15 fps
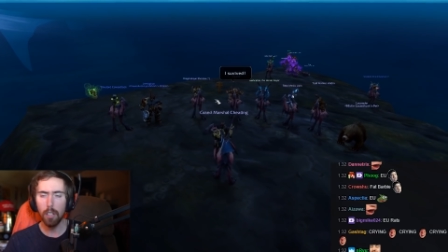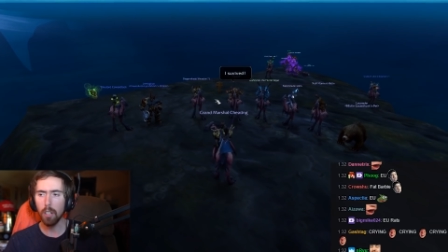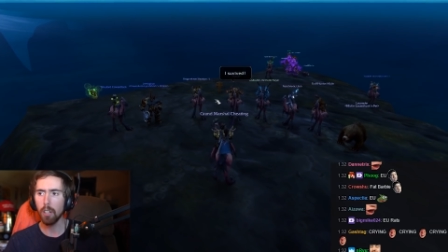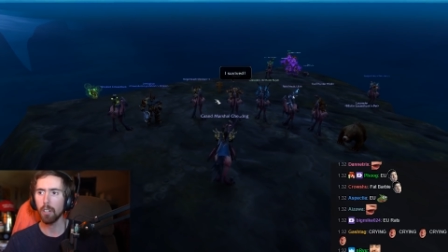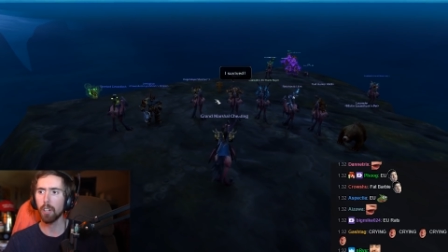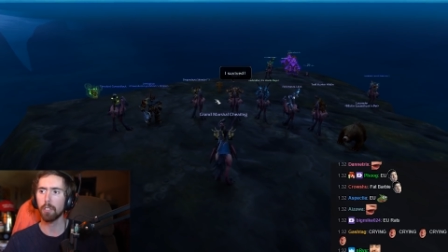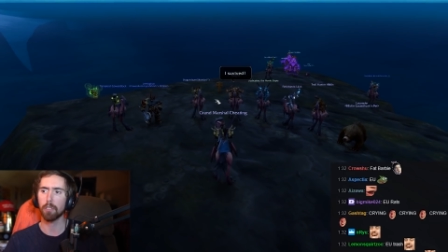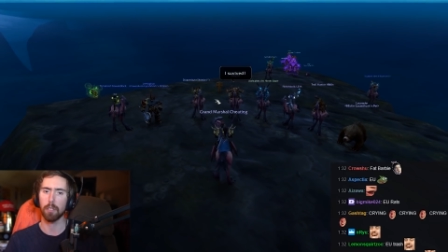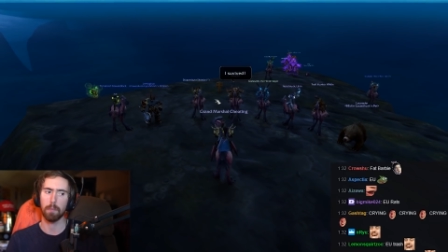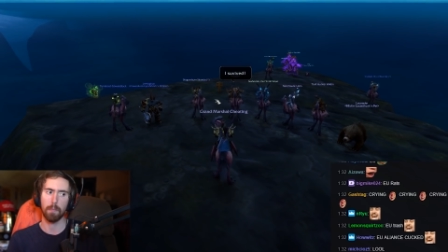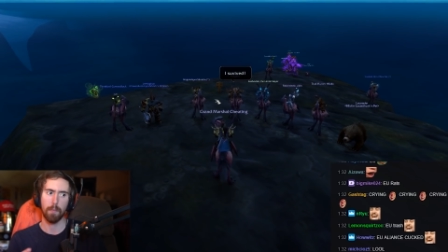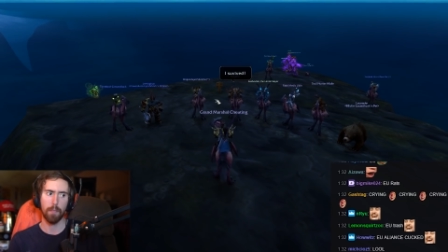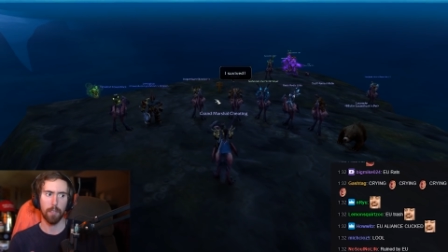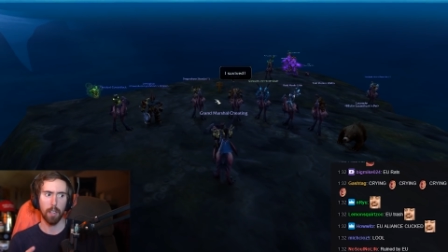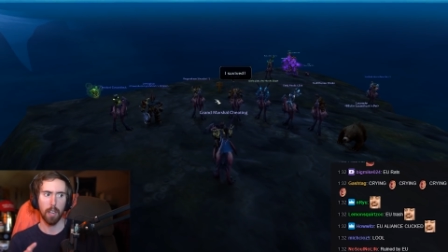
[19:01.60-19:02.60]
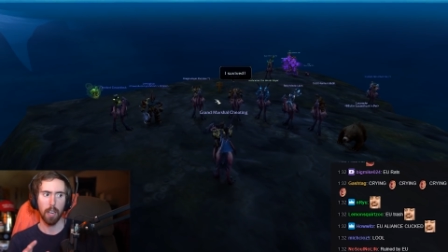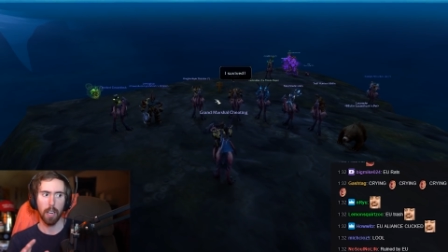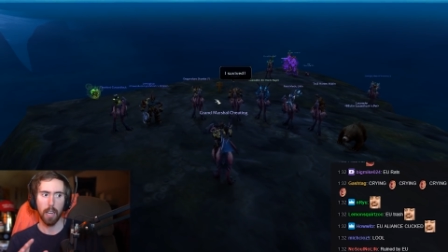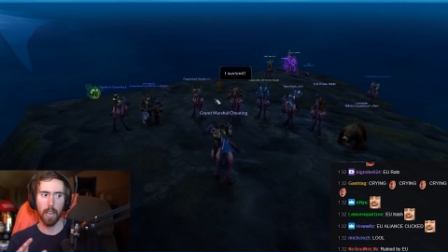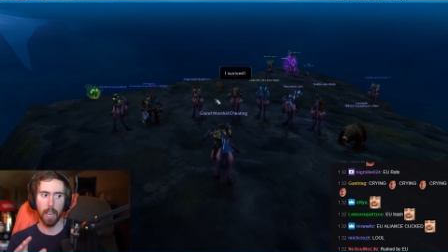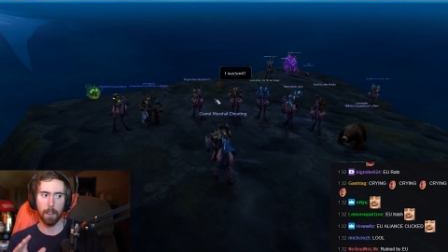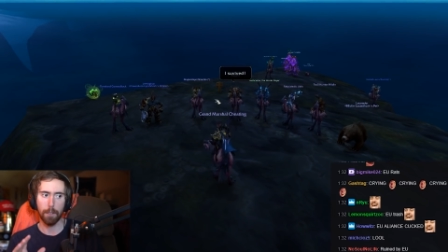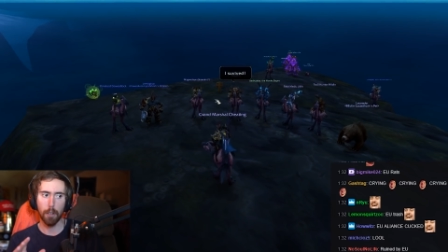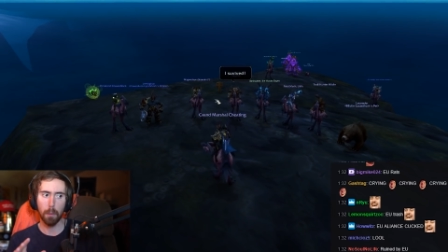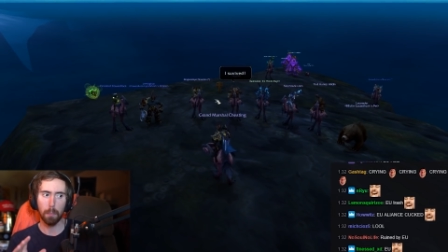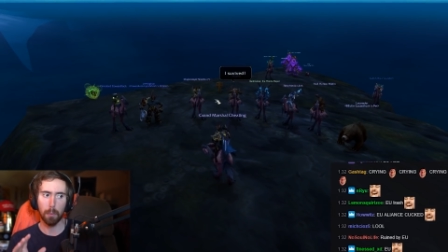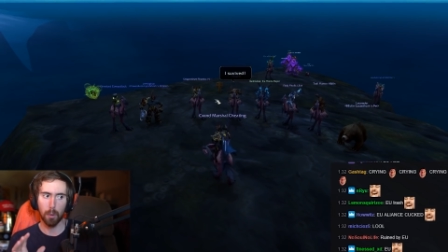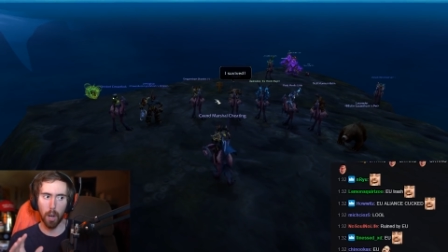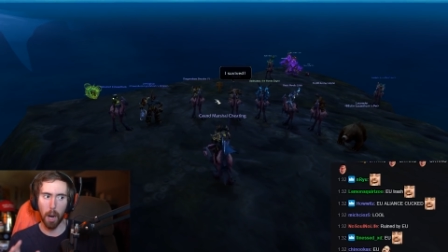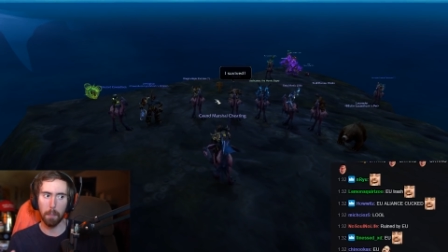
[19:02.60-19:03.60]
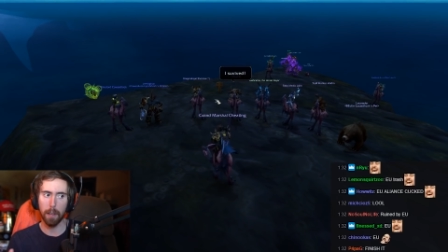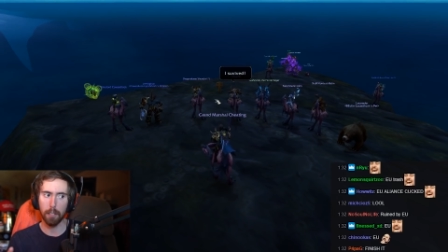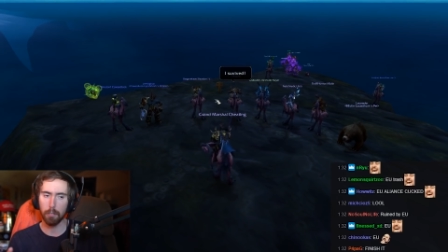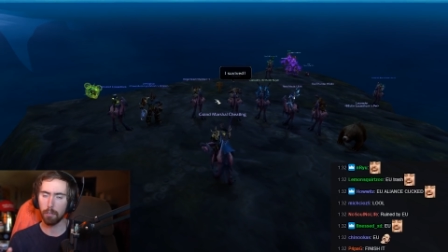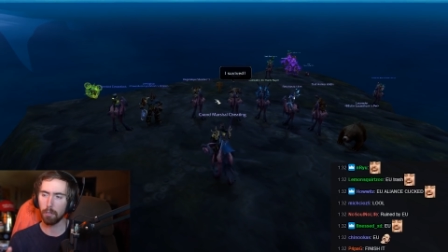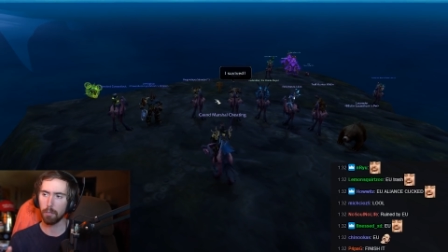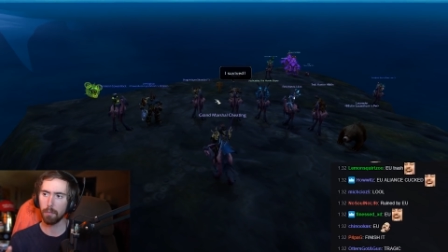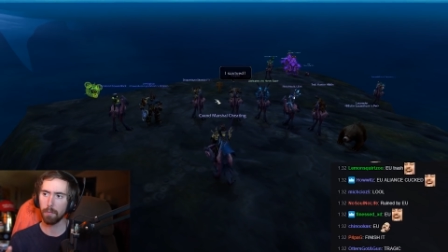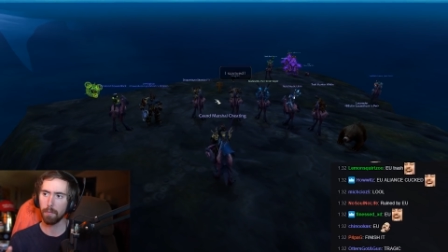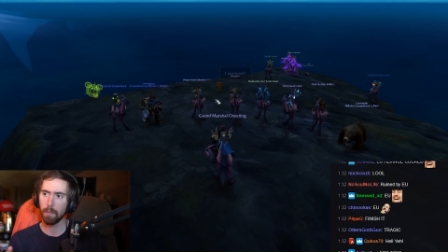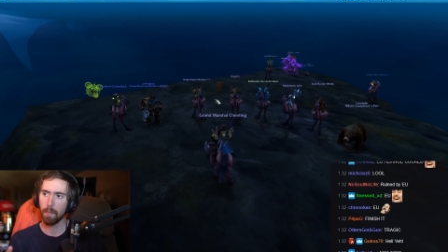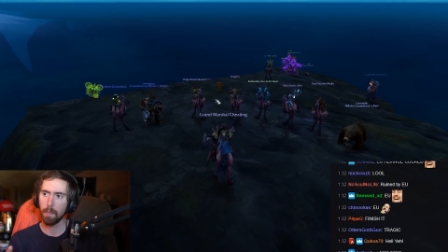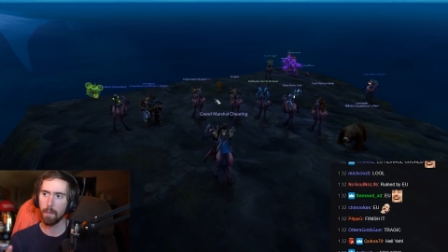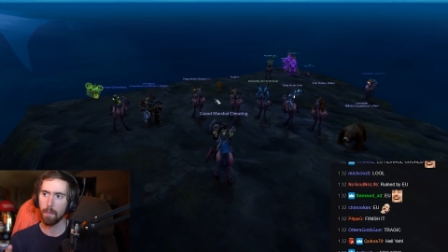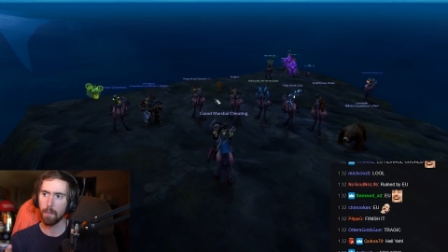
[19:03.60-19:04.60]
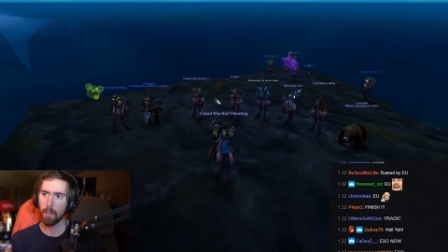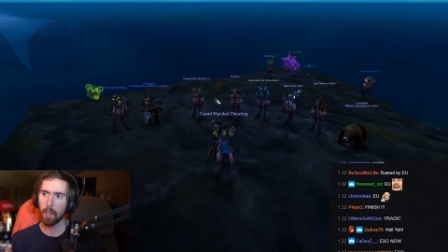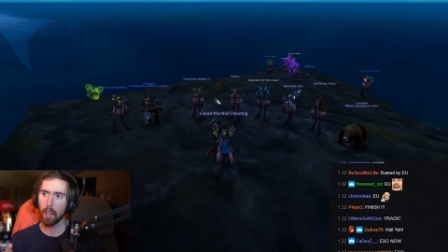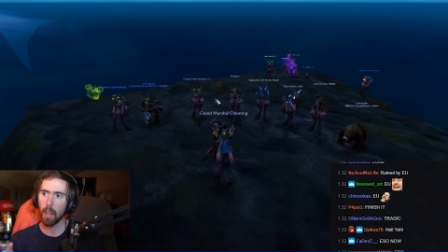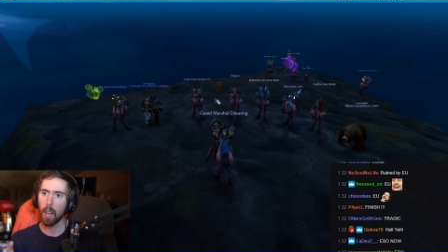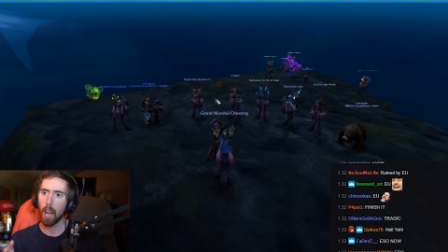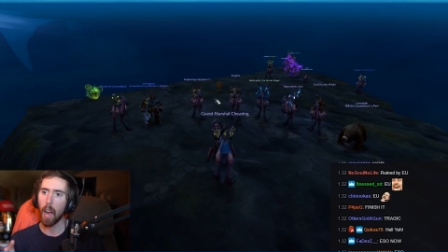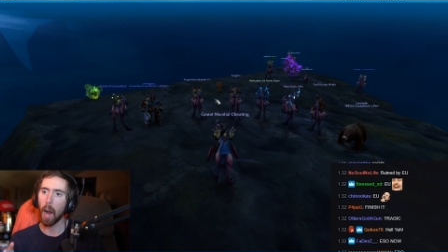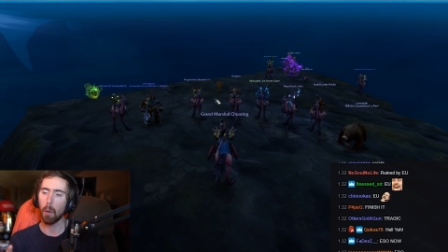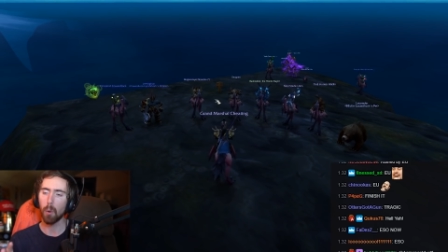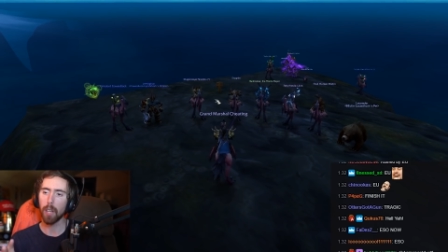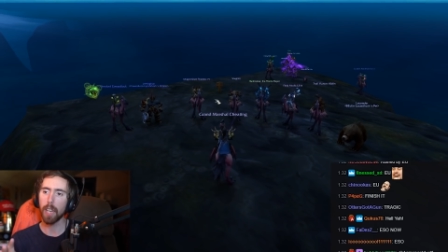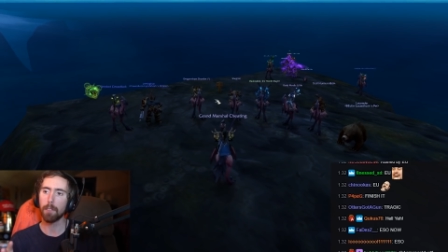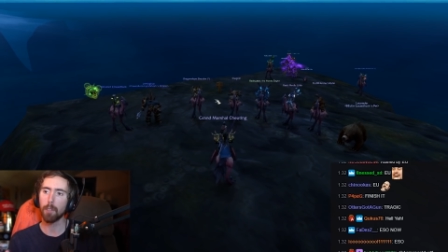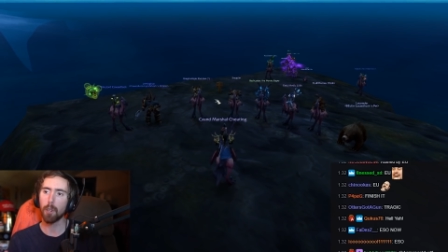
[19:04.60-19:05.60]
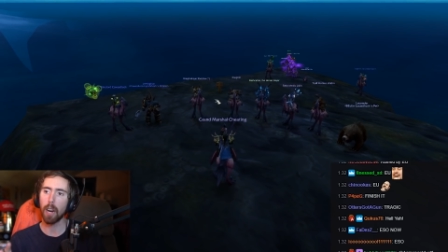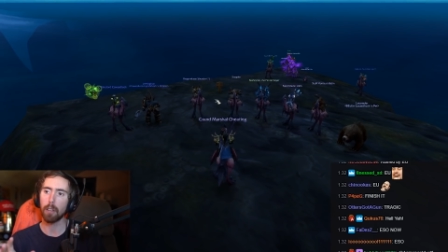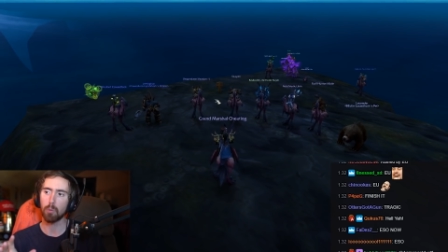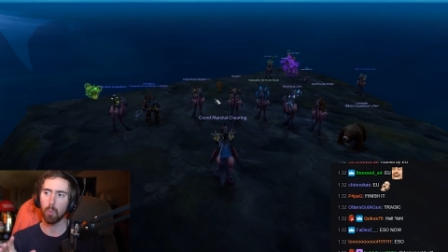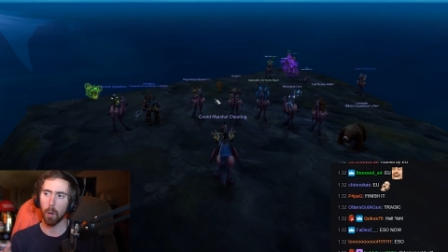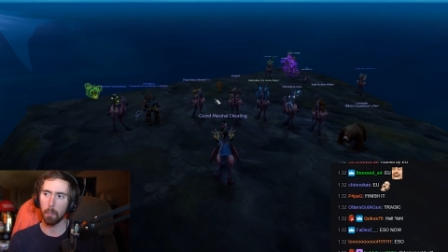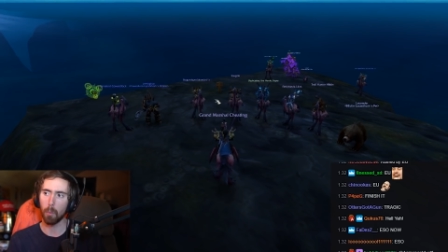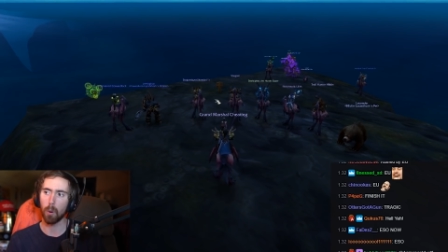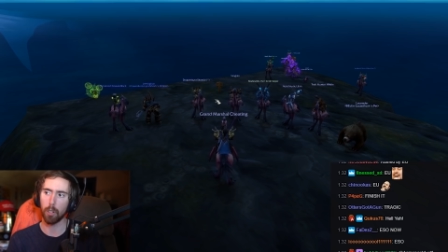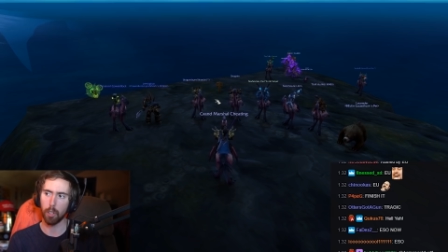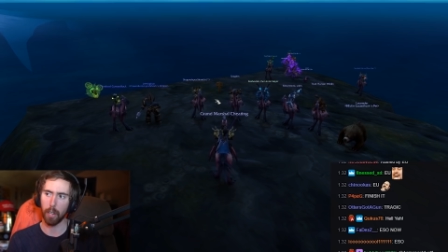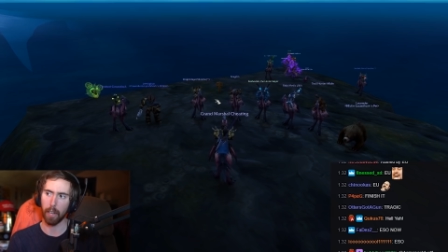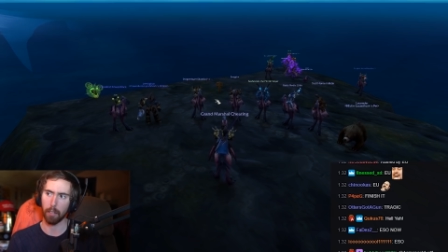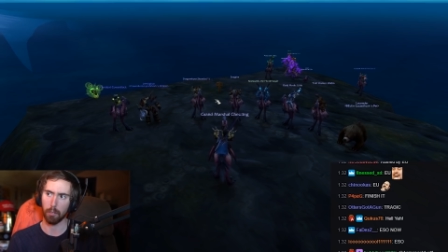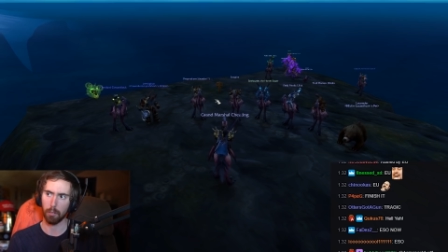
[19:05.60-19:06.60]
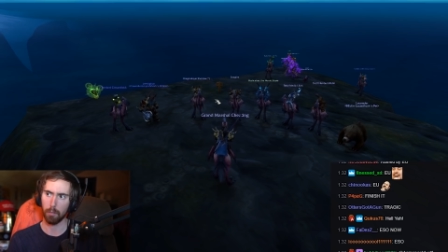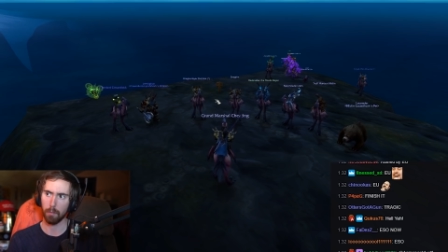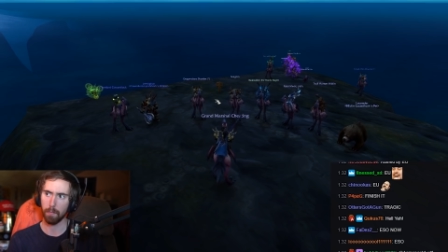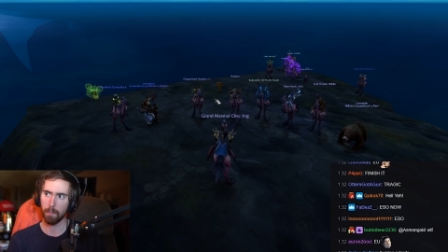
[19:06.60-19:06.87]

listen. If you promise, I will give you guys one more chance.